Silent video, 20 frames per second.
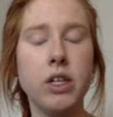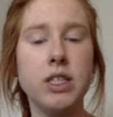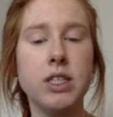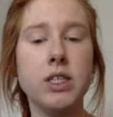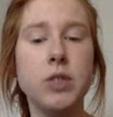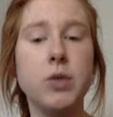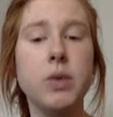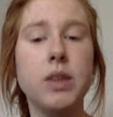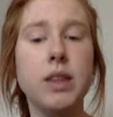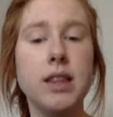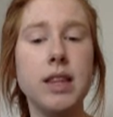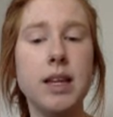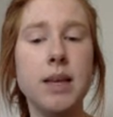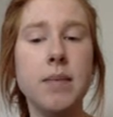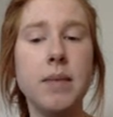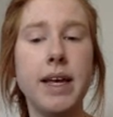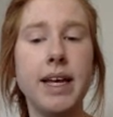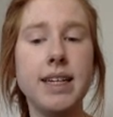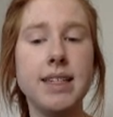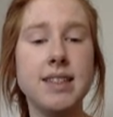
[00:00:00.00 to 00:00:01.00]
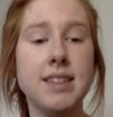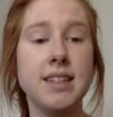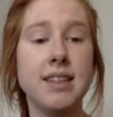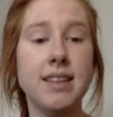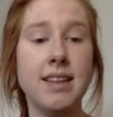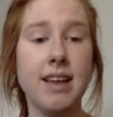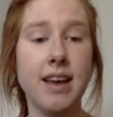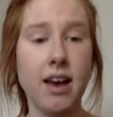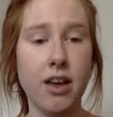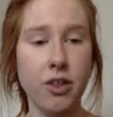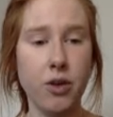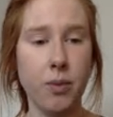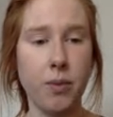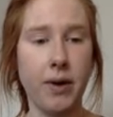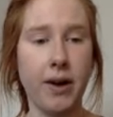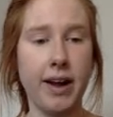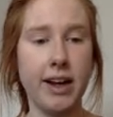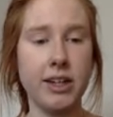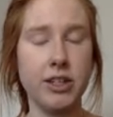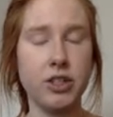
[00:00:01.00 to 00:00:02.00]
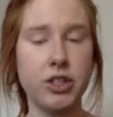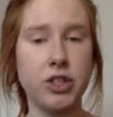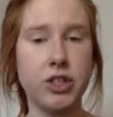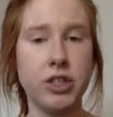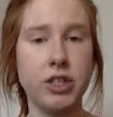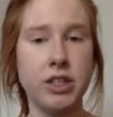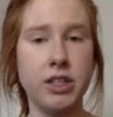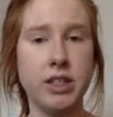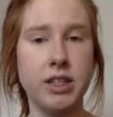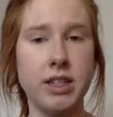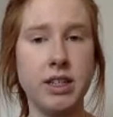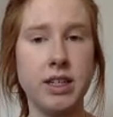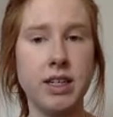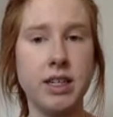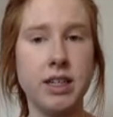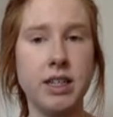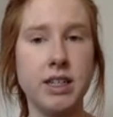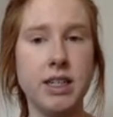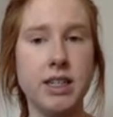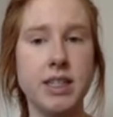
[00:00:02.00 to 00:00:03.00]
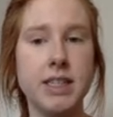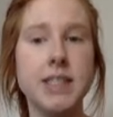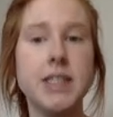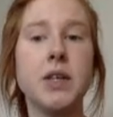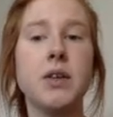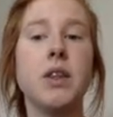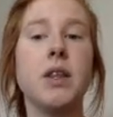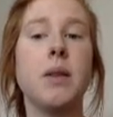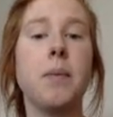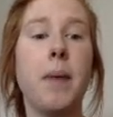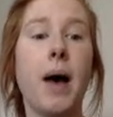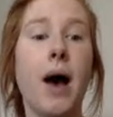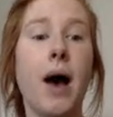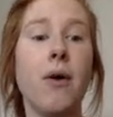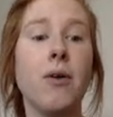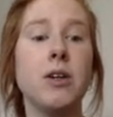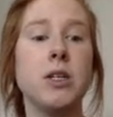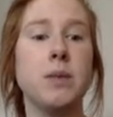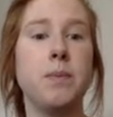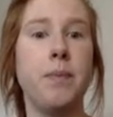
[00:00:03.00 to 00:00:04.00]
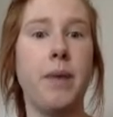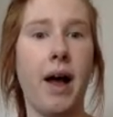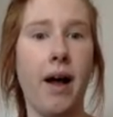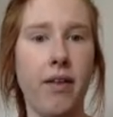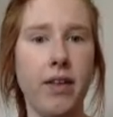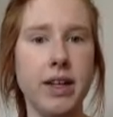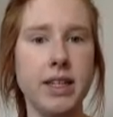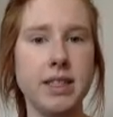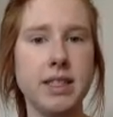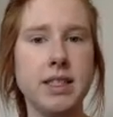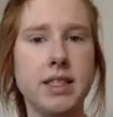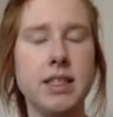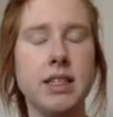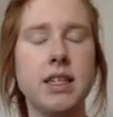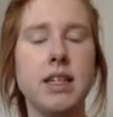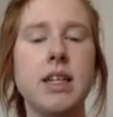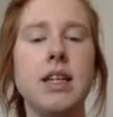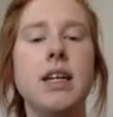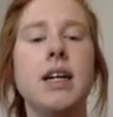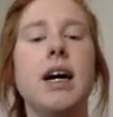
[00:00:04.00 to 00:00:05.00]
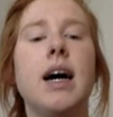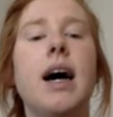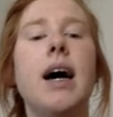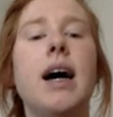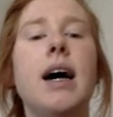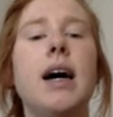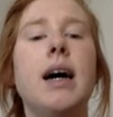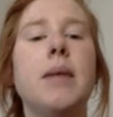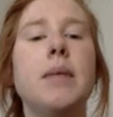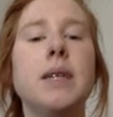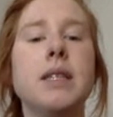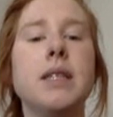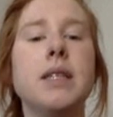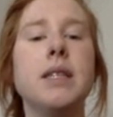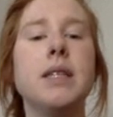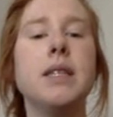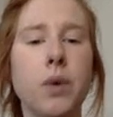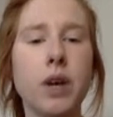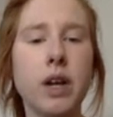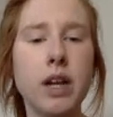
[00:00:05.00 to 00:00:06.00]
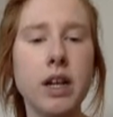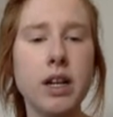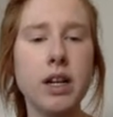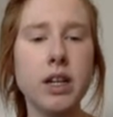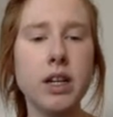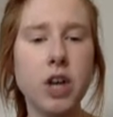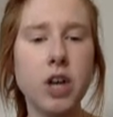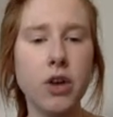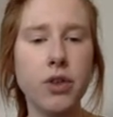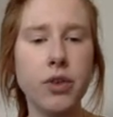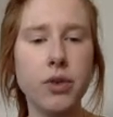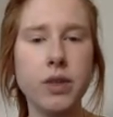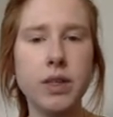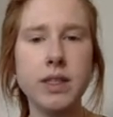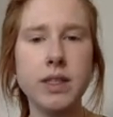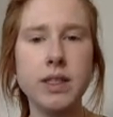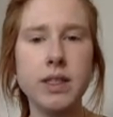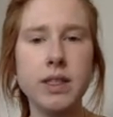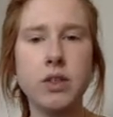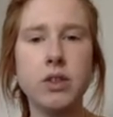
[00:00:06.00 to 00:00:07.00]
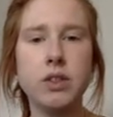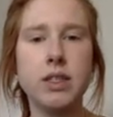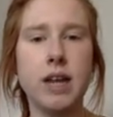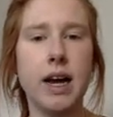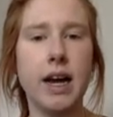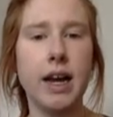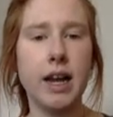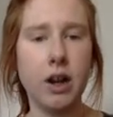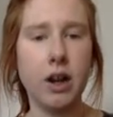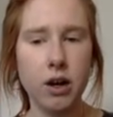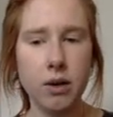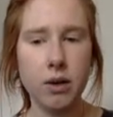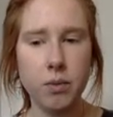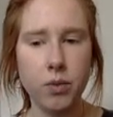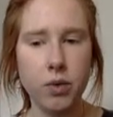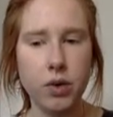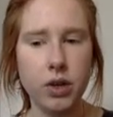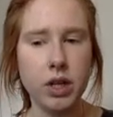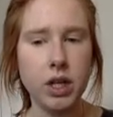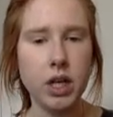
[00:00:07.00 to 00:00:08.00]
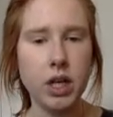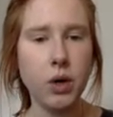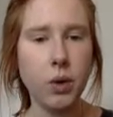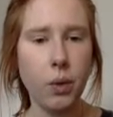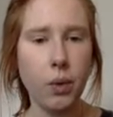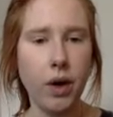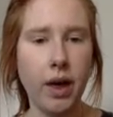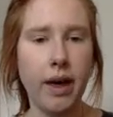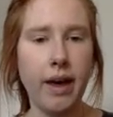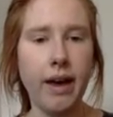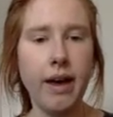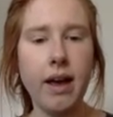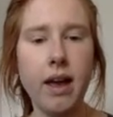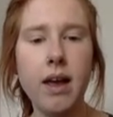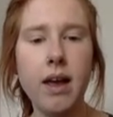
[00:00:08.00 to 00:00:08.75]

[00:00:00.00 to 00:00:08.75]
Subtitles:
to limit the other branch so that the power is balanced. And so we're going to talk through this little diagram really quick.